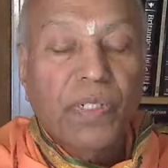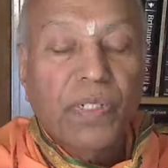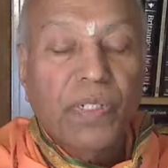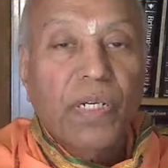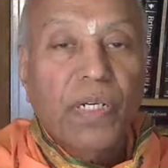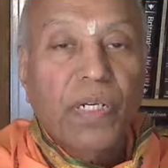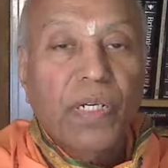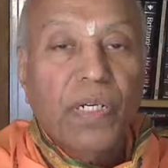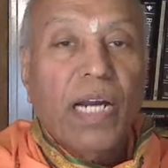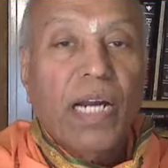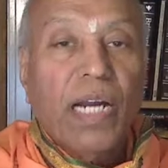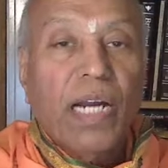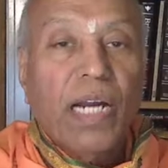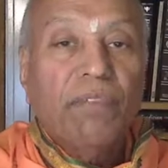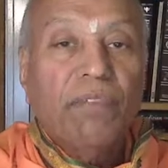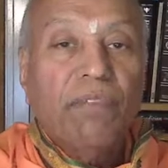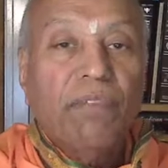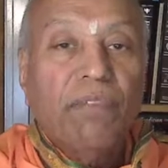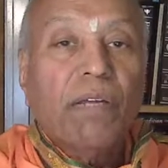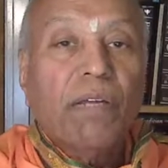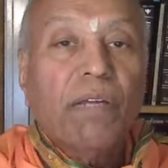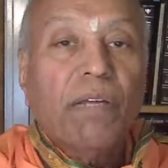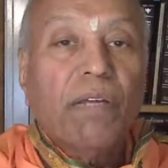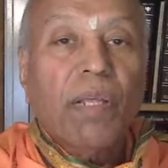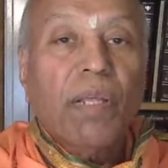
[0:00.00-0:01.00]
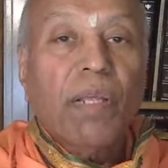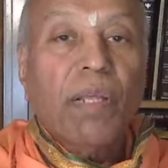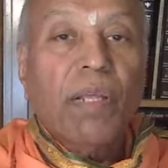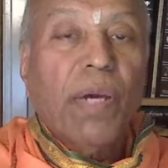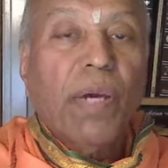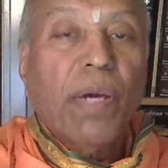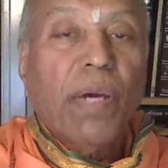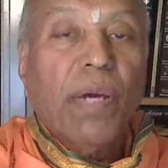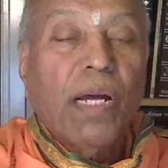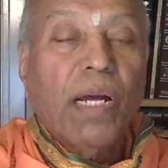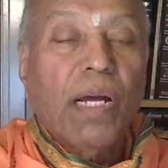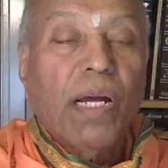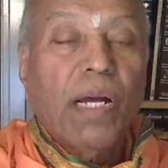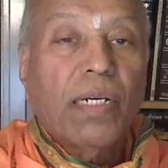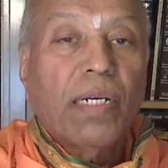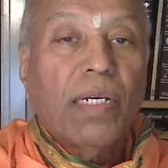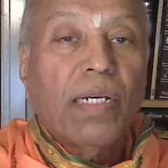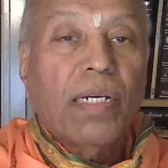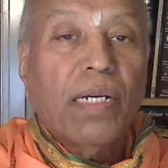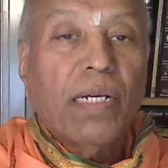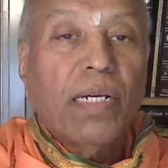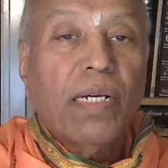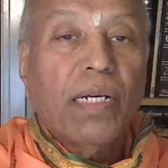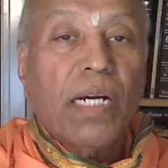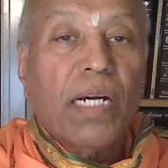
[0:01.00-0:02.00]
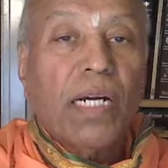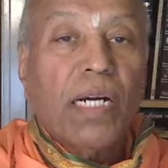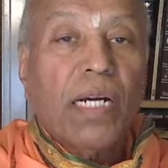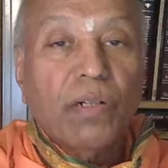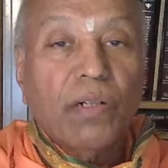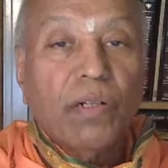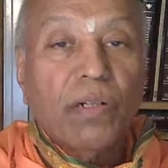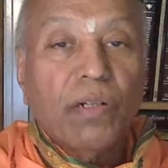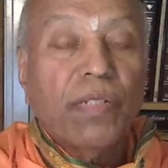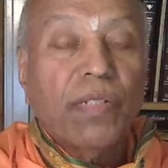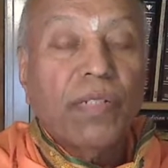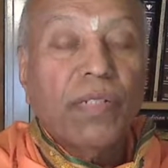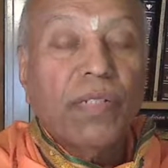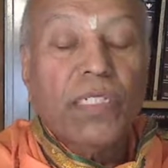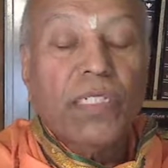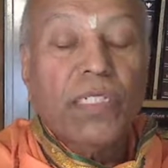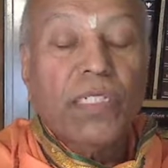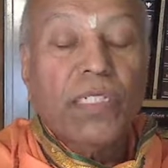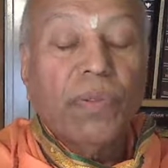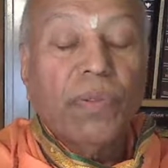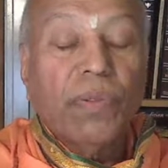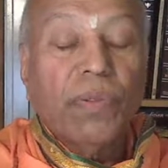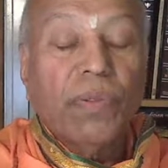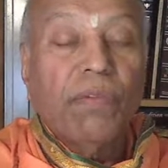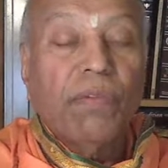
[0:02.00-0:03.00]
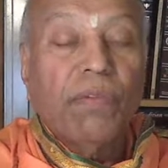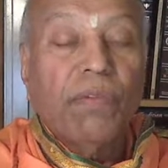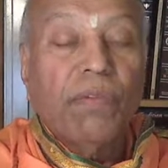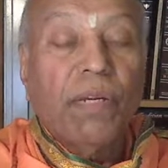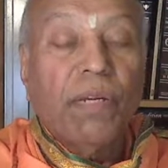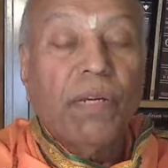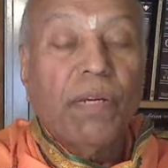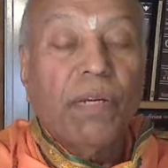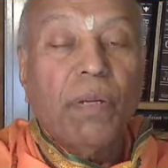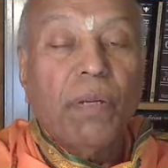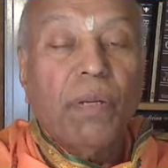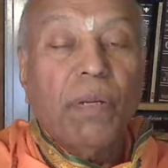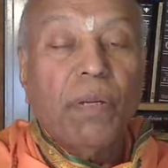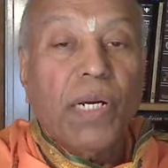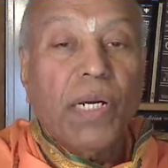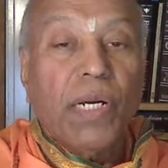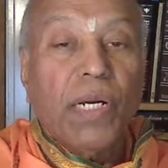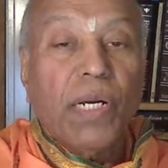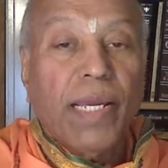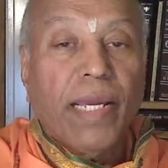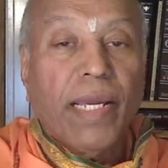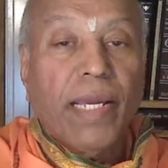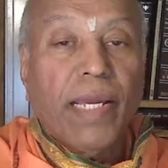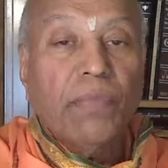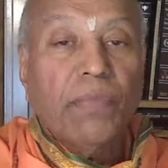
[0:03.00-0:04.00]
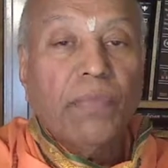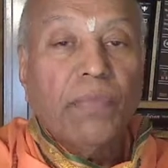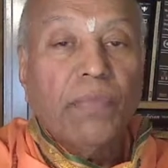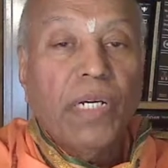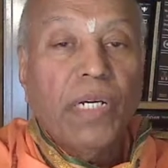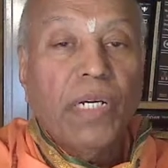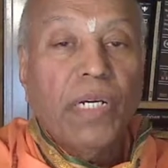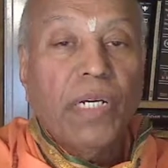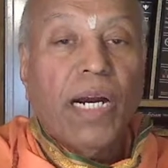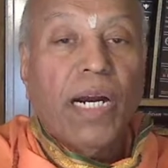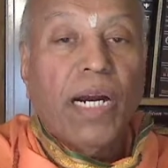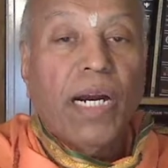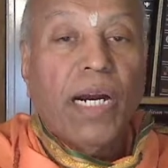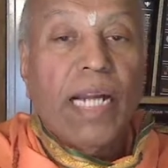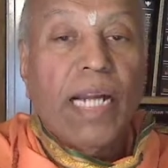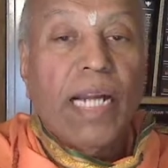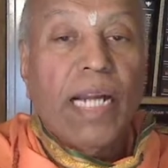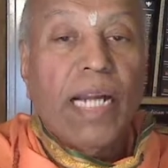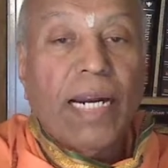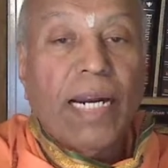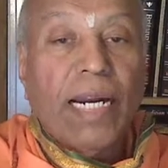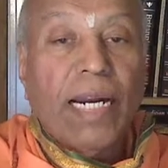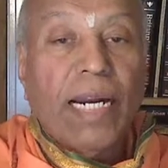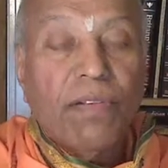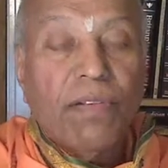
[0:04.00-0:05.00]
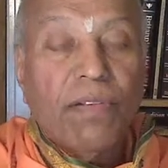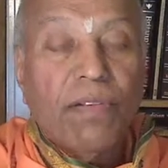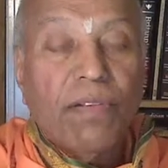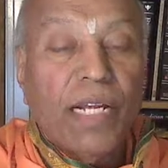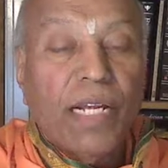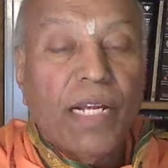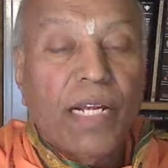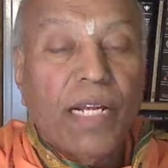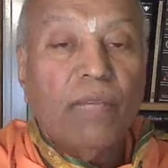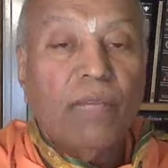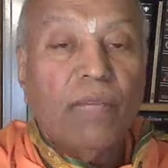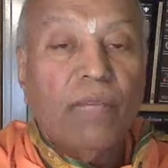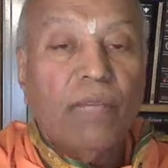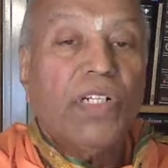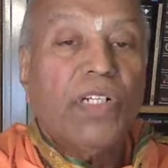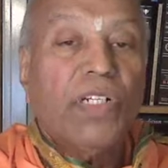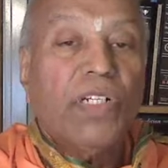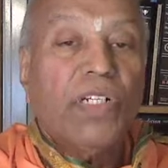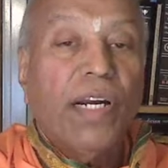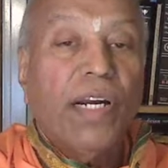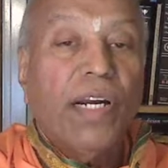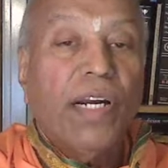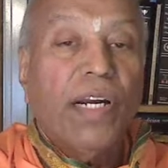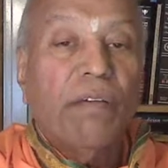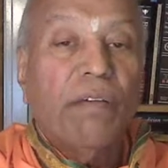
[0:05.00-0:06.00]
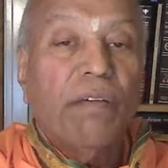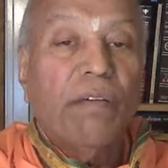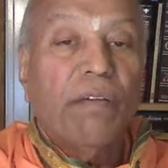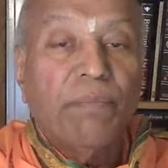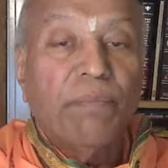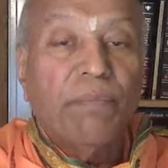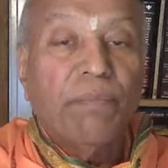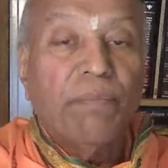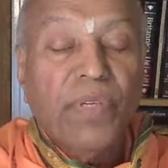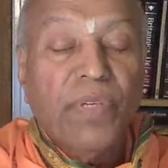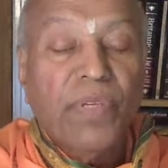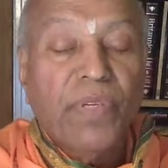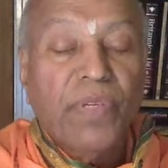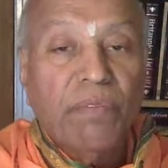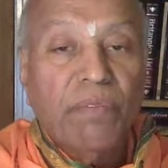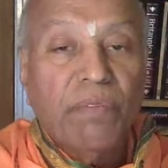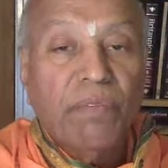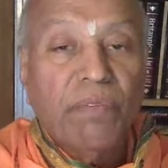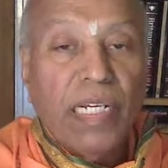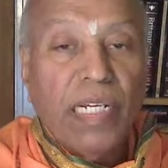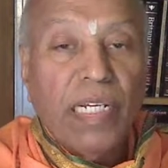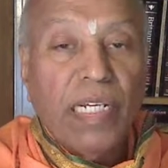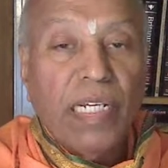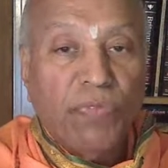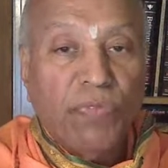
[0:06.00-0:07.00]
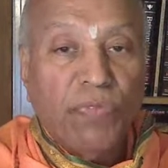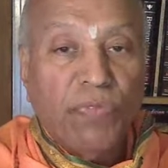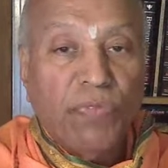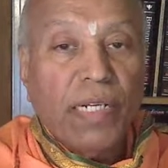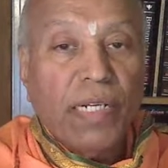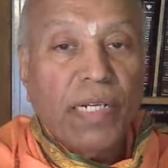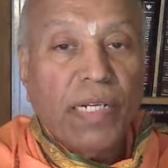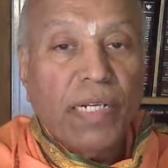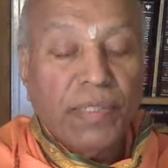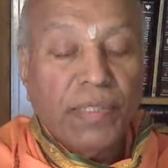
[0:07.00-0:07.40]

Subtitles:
And wheel of darba, according to that story, wheel of darba came and landed on the Naimisharanya village forest.